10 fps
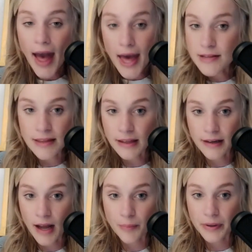Anything
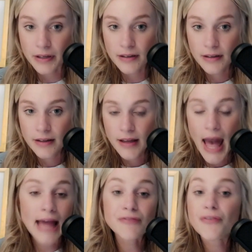can happen.
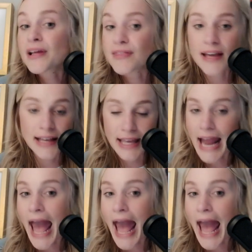Everything and